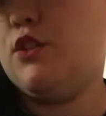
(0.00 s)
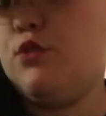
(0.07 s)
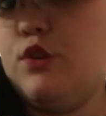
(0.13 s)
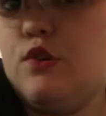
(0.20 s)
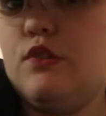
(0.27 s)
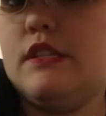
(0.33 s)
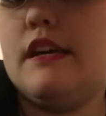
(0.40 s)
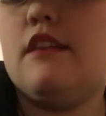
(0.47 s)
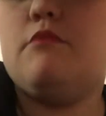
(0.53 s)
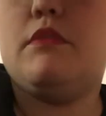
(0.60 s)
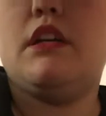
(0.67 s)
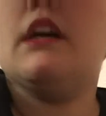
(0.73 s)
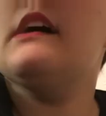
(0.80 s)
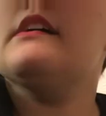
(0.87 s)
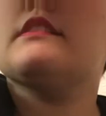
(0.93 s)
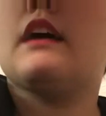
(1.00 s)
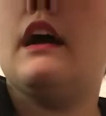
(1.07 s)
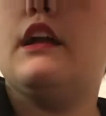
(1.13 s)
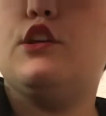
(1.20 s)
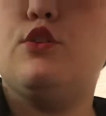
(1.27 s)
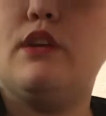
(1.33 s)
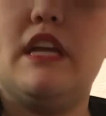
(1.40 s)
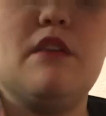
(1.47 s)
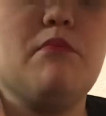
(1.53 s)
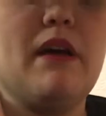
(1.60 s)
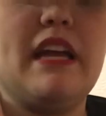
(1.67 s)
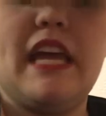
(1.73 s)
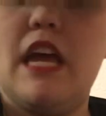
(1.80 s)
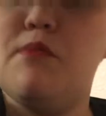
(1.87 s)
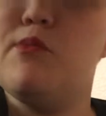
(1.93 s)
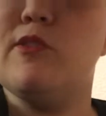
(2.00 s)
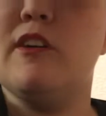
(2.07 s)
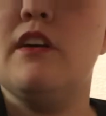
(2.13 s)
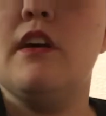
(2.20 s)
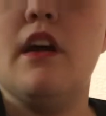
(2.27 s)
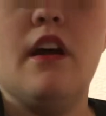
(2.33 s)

do use that because I do keep my cable